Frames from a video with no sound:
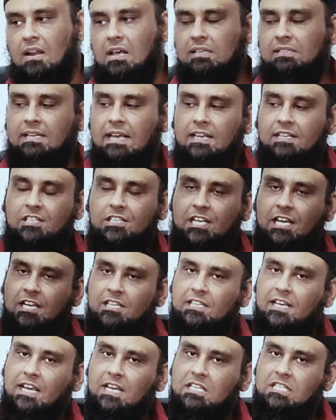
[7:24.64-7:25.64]
Allah says
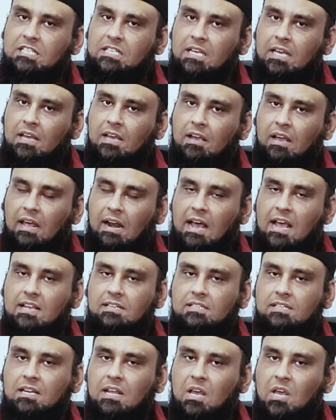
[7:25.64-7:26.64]
Jesus
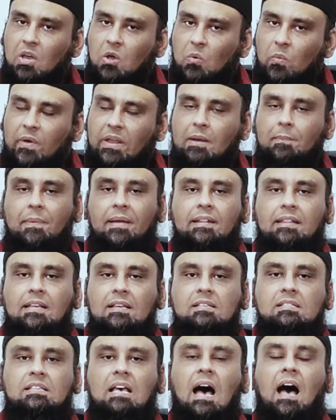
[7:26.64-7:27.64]
Christ will be
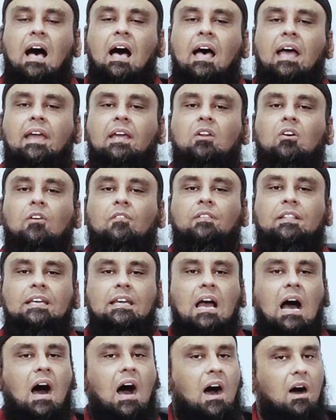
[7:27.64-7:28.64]
the sign of
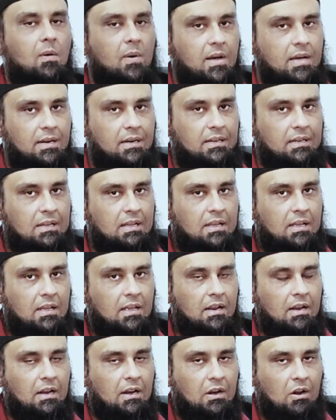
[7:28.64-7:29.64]
the hour,
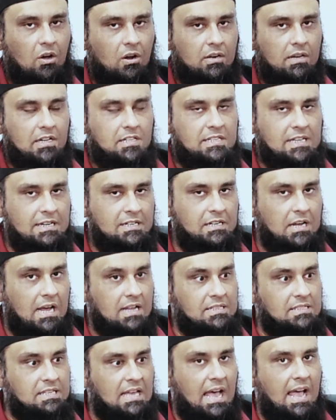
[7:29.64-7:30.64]
not
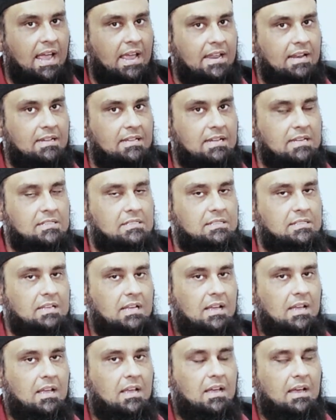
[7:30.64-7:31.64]
a sign,
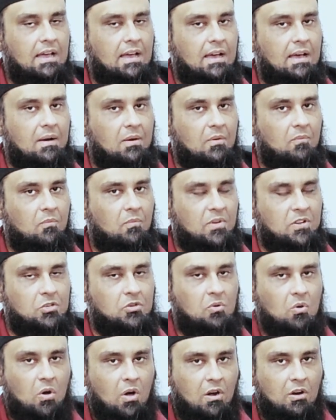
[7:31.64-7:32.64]
just
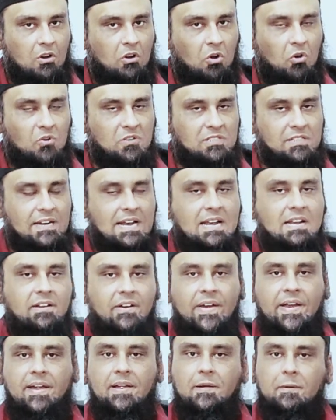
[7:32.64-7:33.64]
what you call close
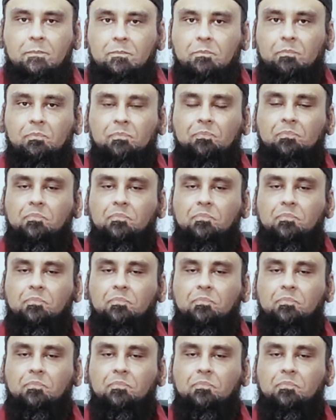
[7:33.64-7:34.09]
rendering.